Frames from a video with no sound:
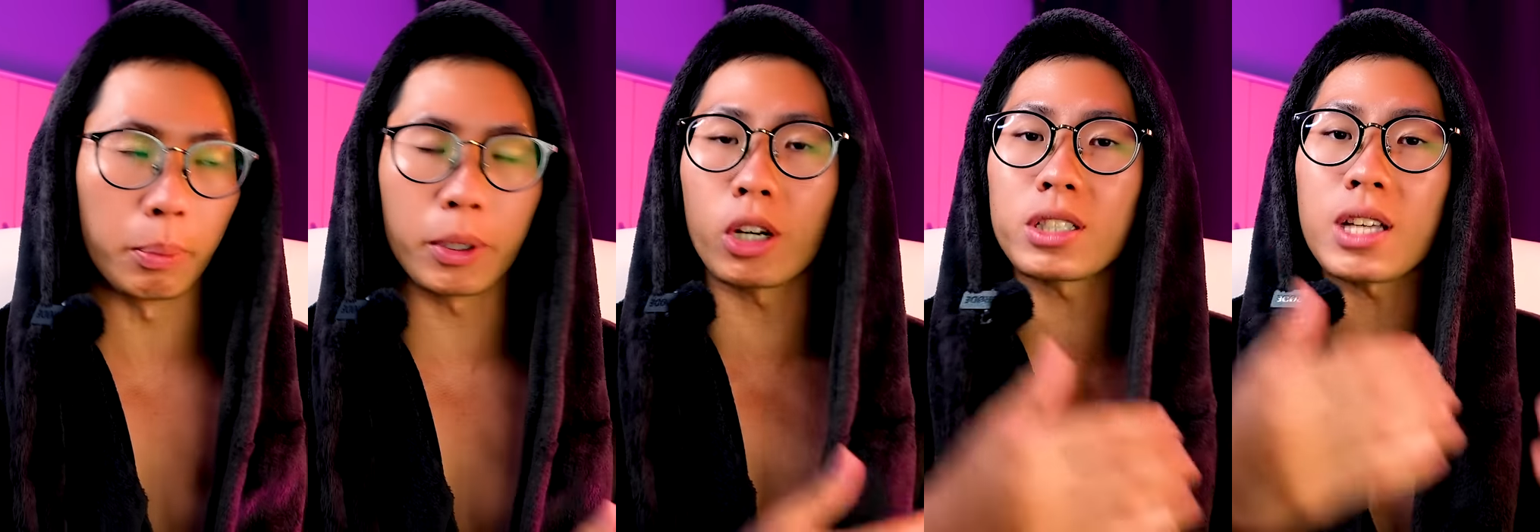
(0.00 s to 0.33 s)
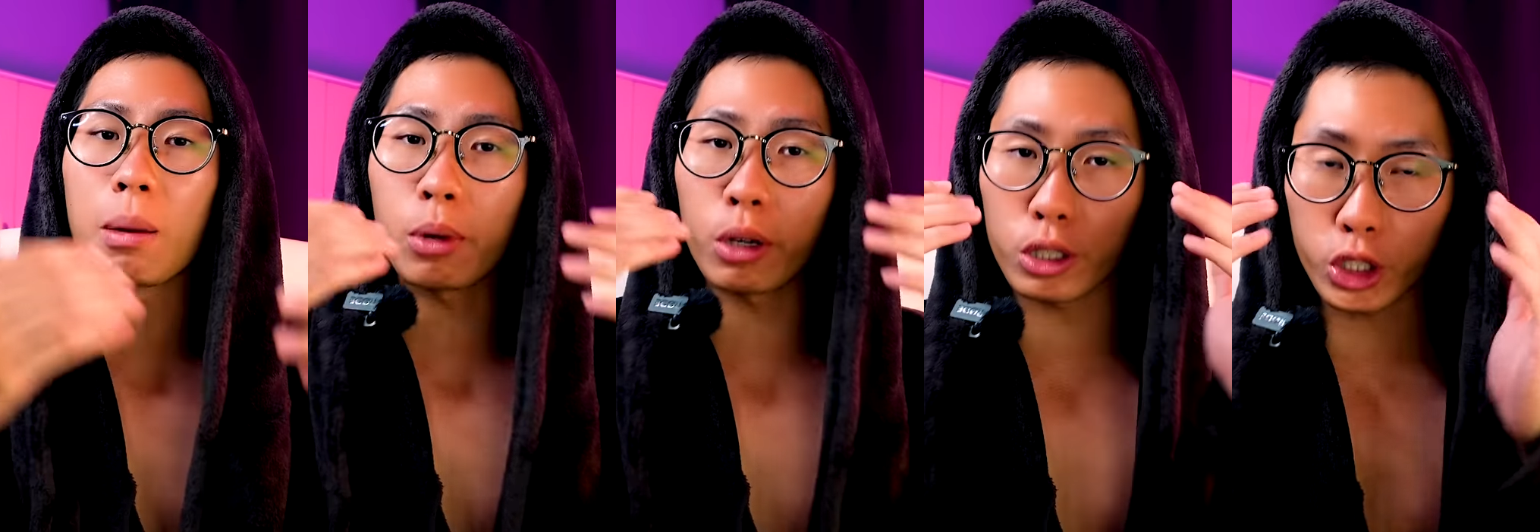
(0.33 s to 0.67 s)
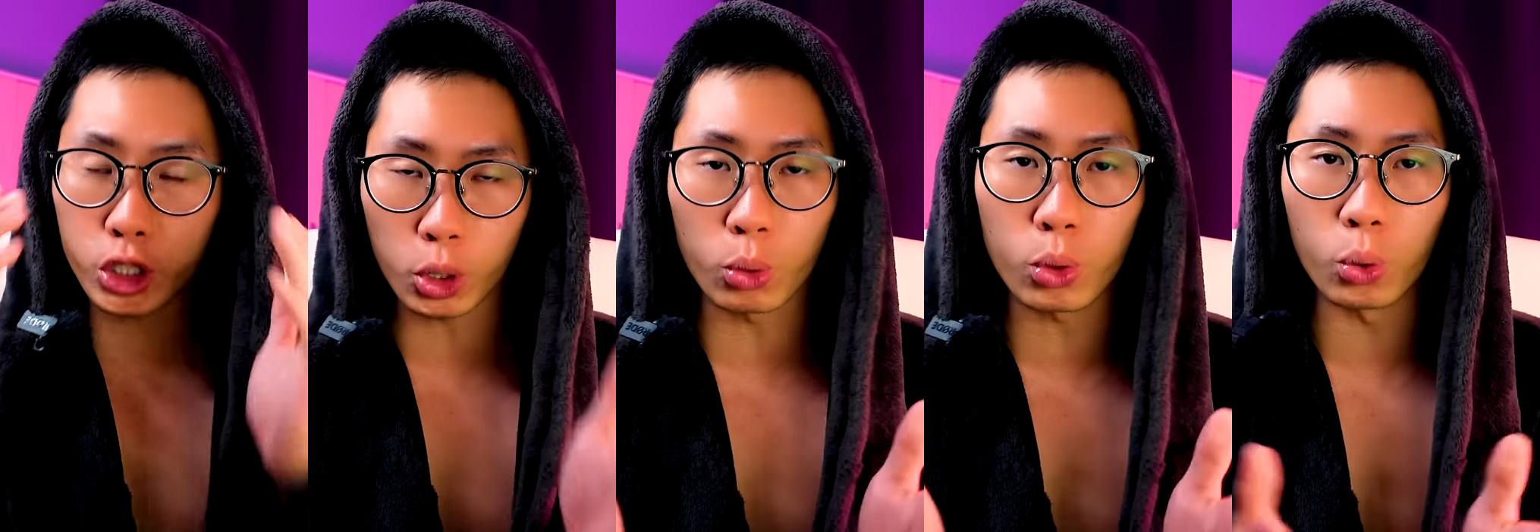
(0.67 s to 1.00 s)
because I'm gonna
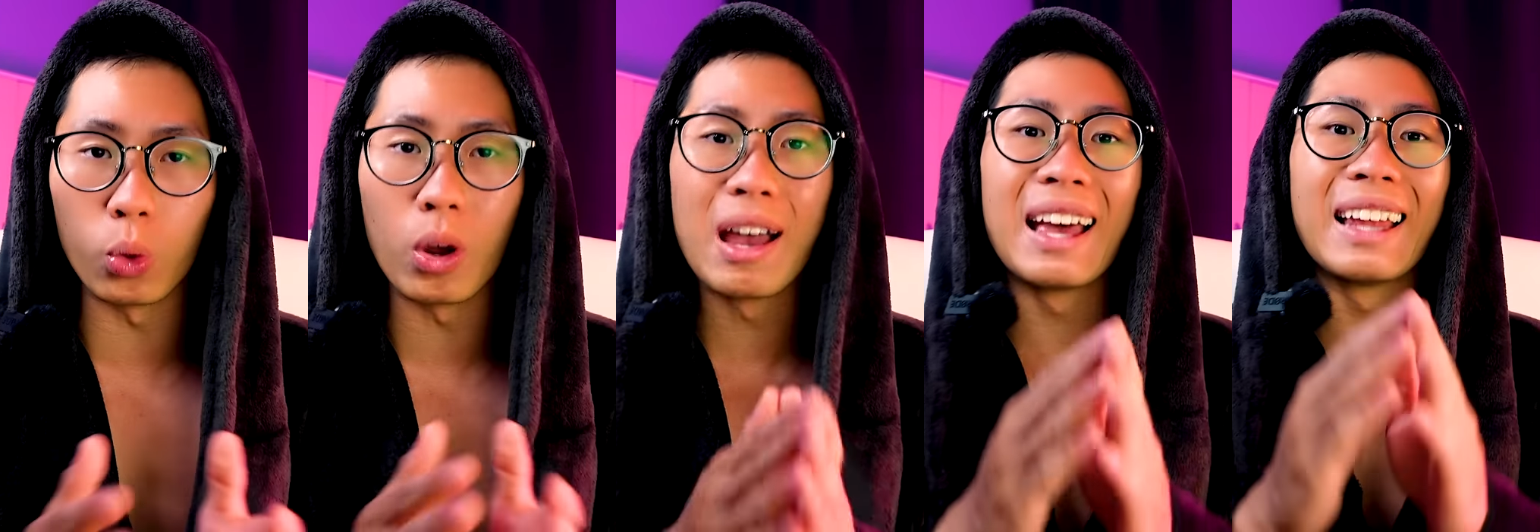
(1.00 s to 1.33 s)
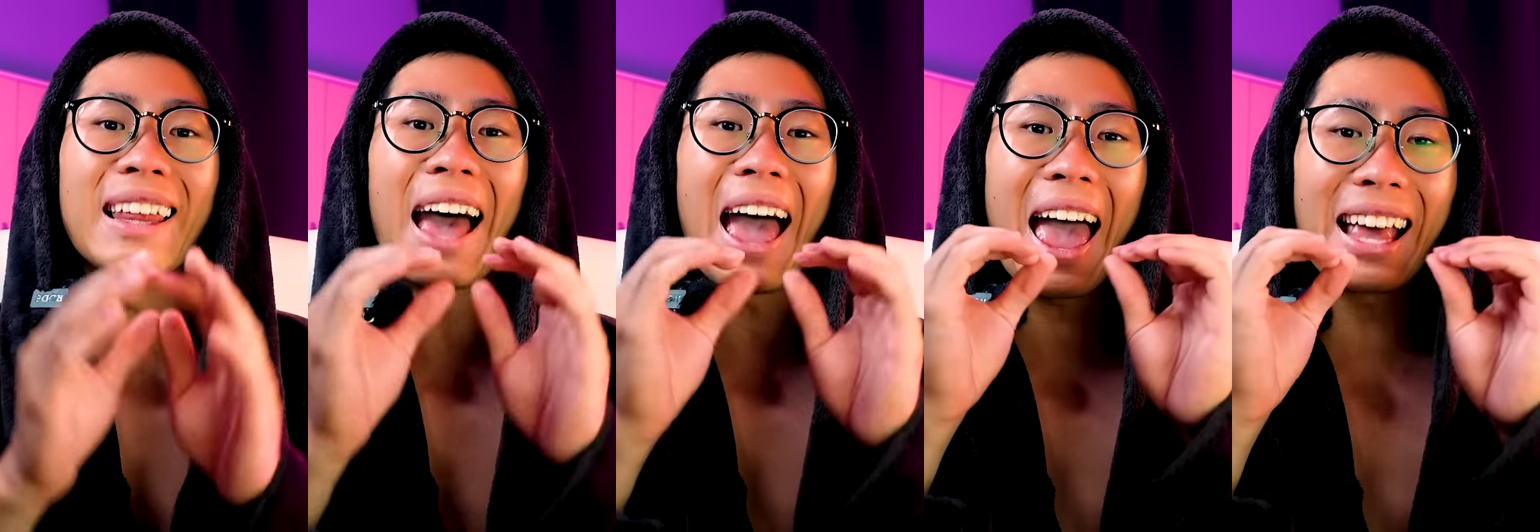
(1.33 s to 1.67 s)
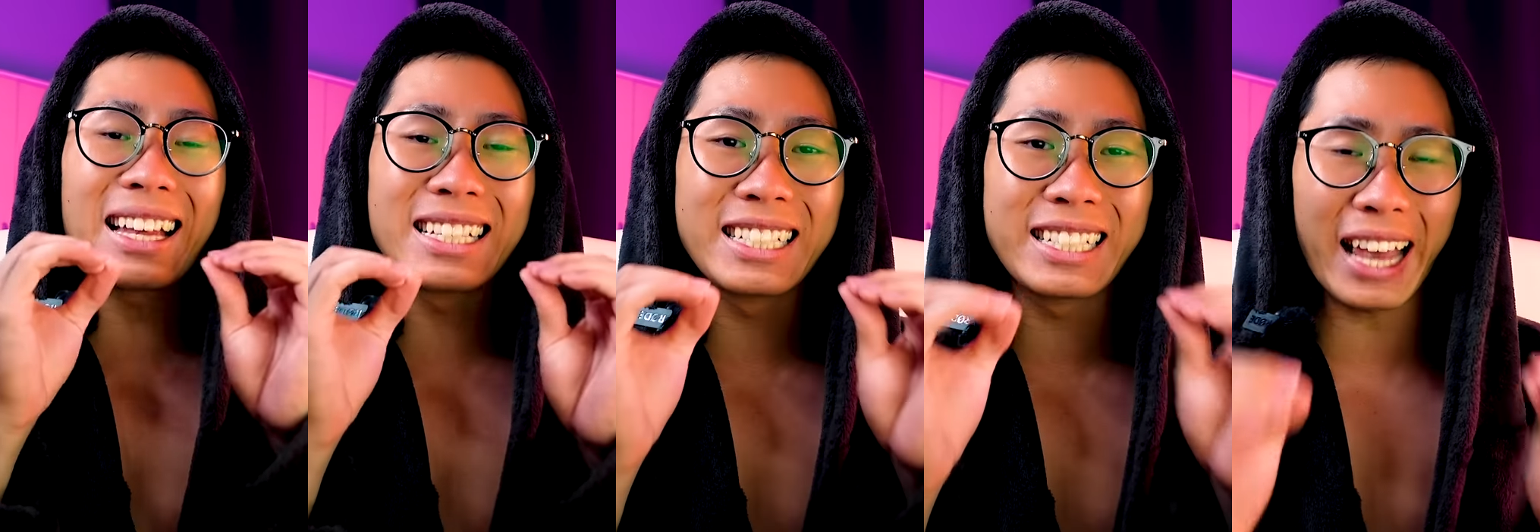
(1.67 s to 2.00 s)
show you the
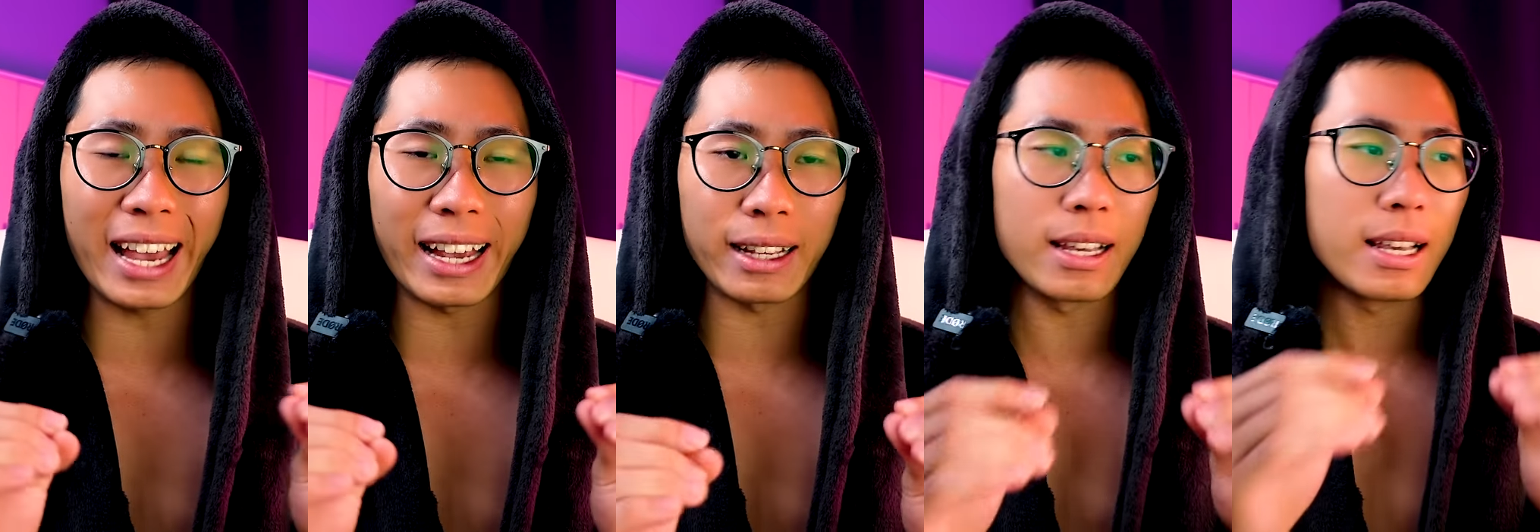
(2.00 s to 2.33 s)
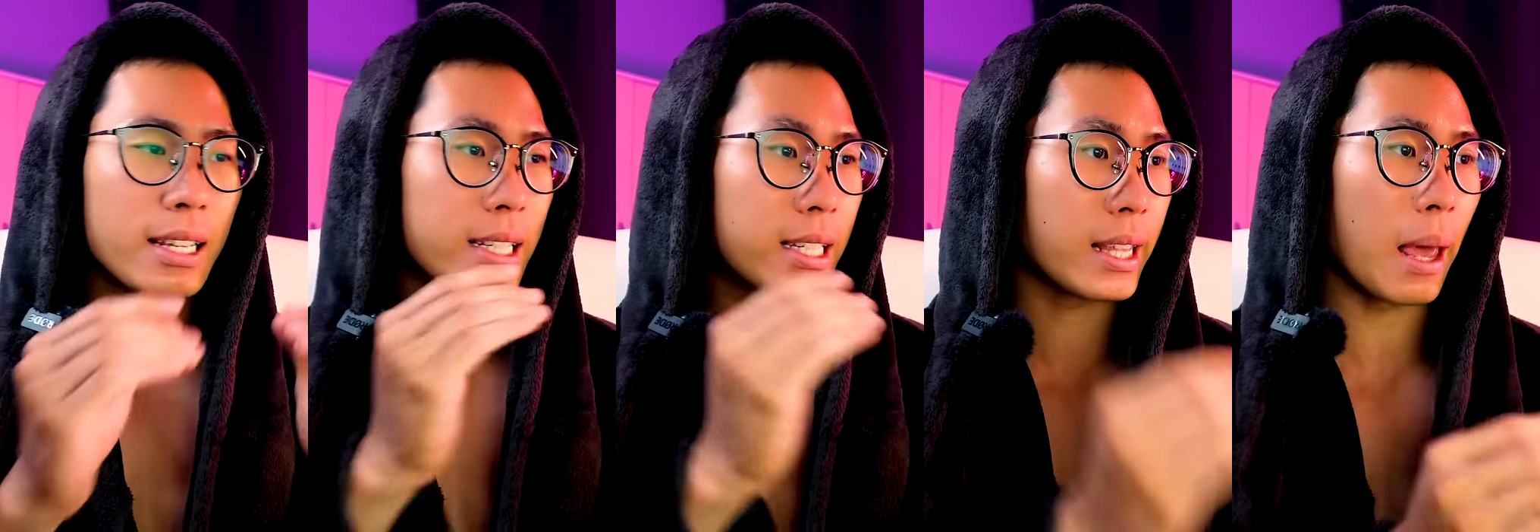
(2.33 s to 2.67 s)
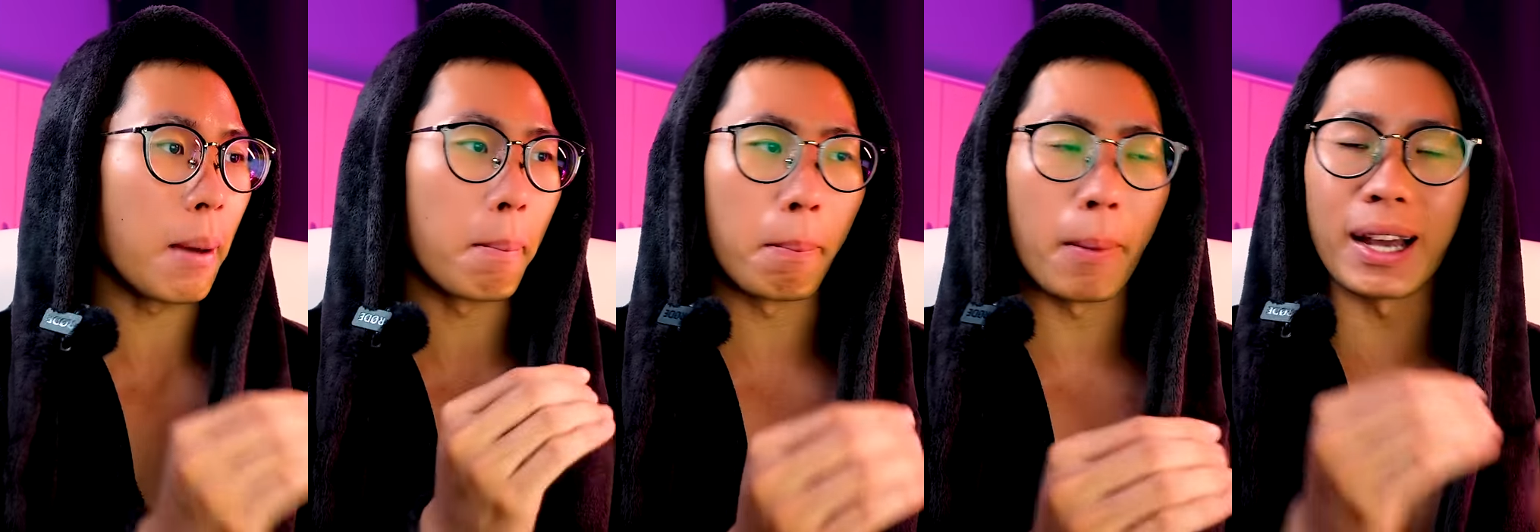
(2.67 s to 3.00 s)
exact
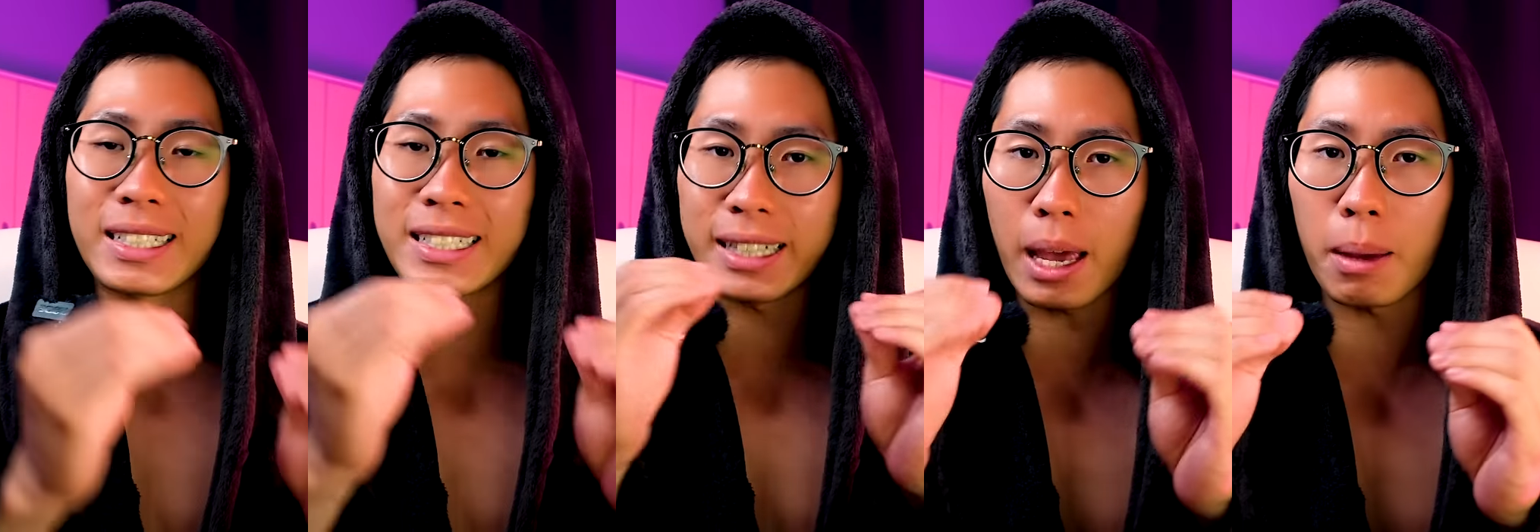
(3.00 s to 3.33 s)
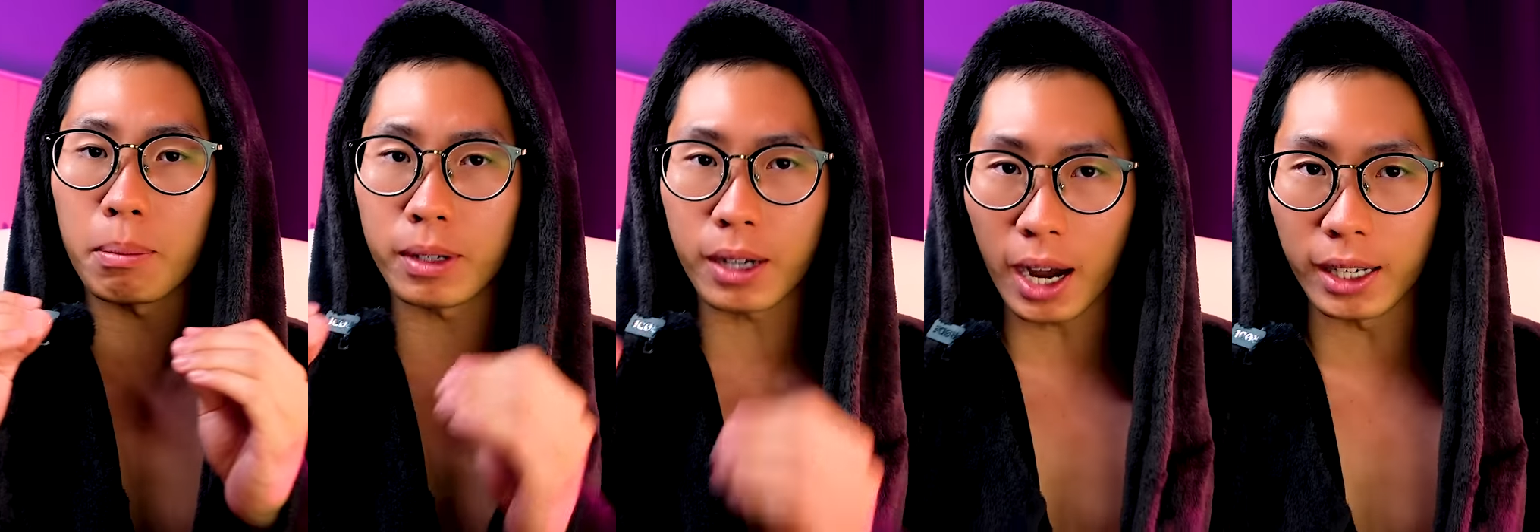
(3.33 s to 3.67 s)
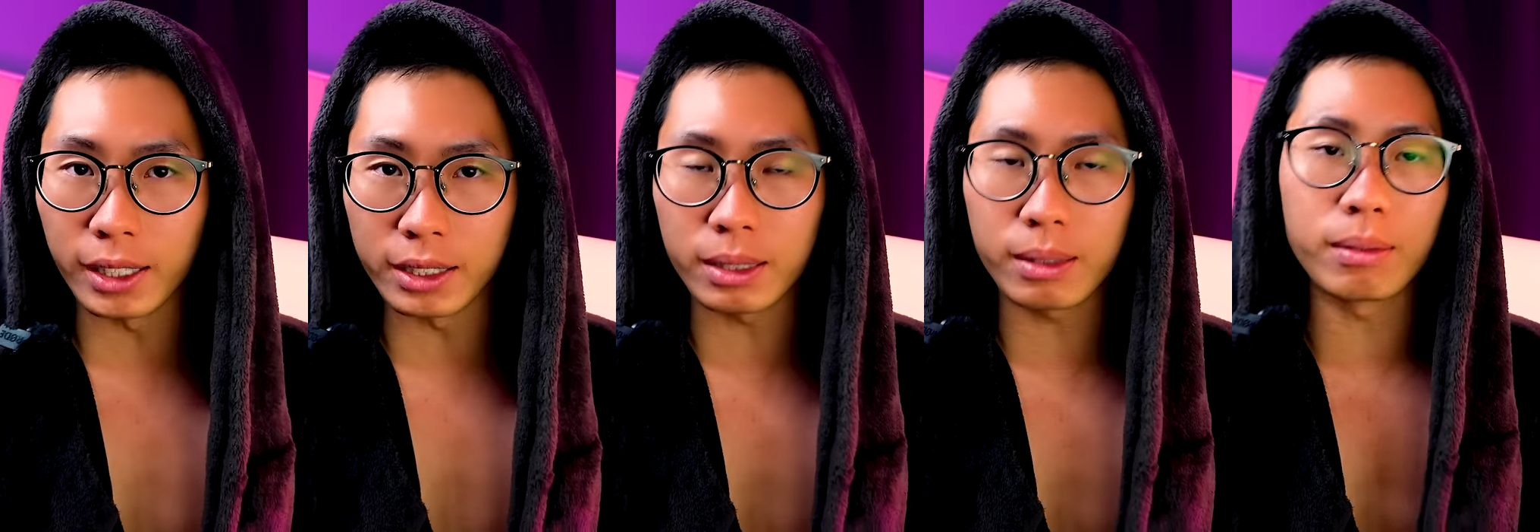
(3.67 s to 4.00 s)
step-by-step guide